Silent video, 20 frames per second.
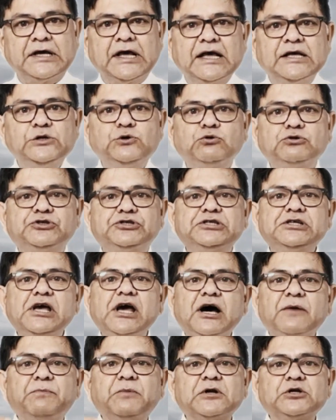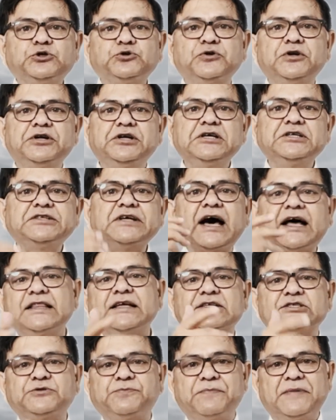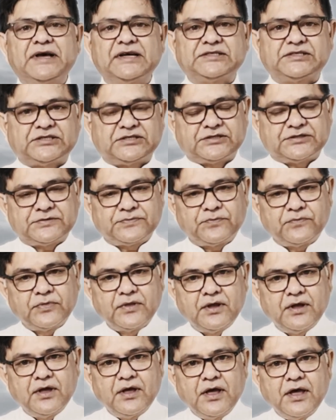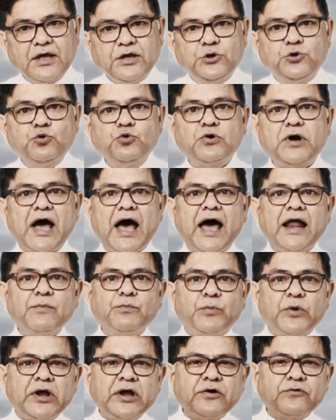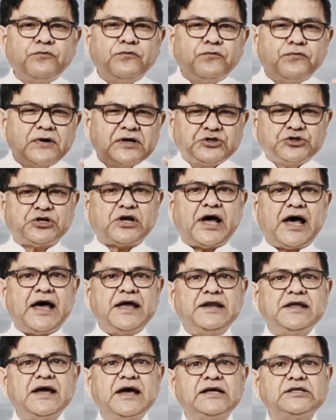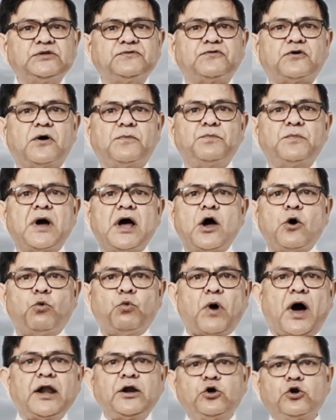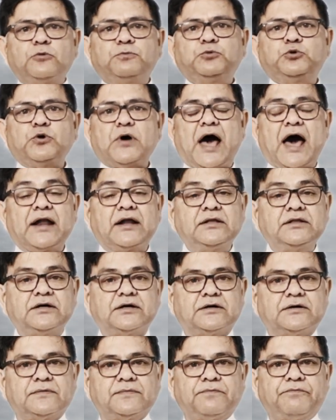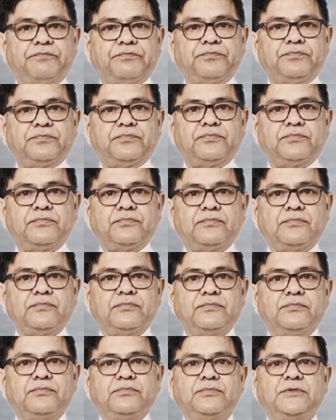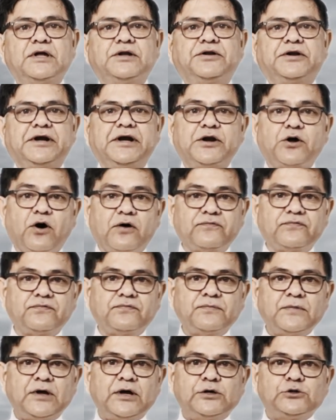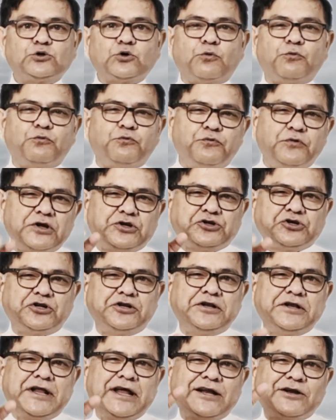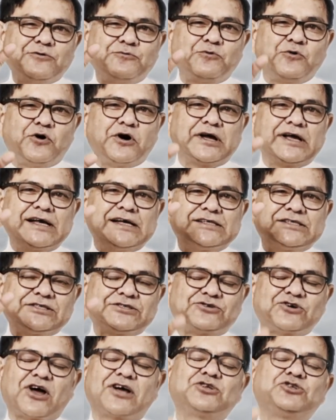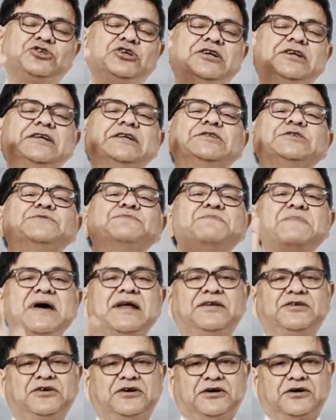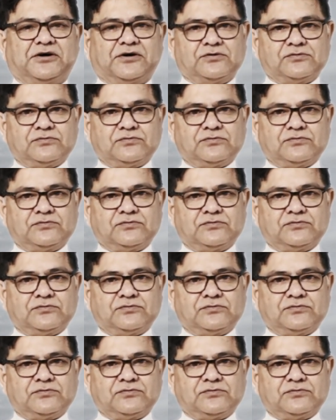You see opportunities others miss. You can bring fresh ideas from one group to another. The trade-off. So which network structure is better?